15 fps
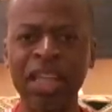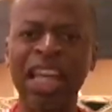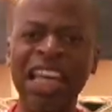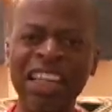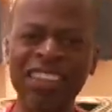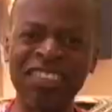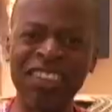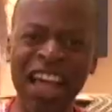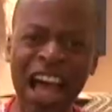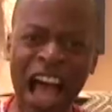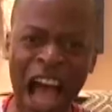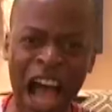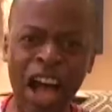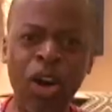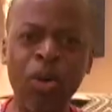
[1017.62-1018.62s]
is
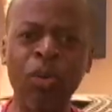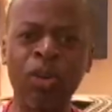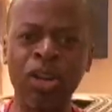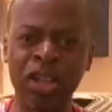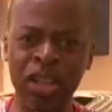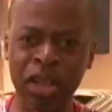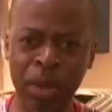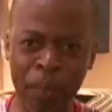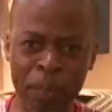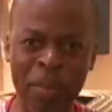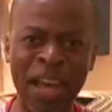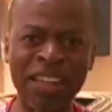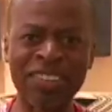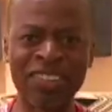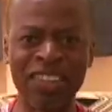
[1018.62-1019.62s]
our
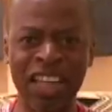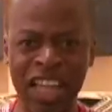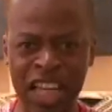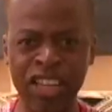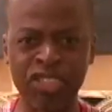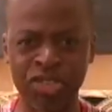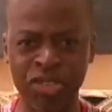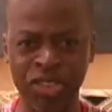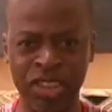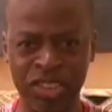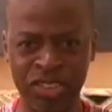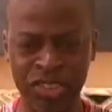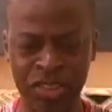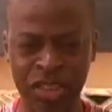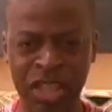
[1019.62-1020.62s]
best
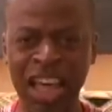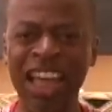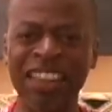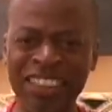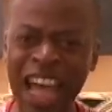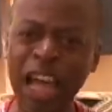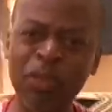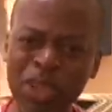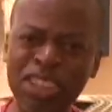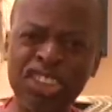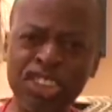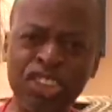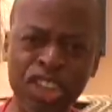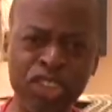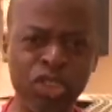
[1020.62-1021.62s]
interest. That which
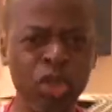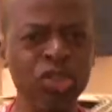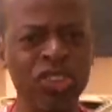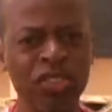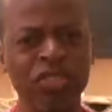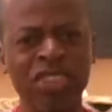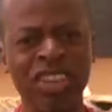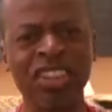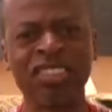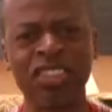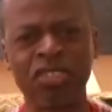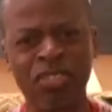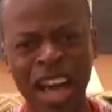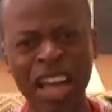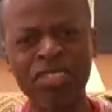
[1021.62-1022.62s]
is conducive to the
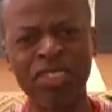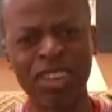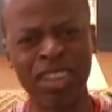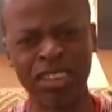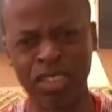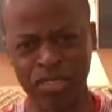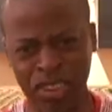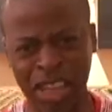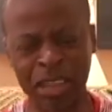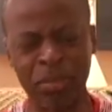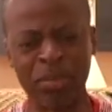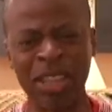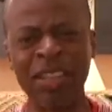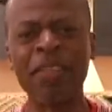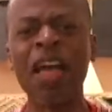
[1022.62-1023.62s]
survival and development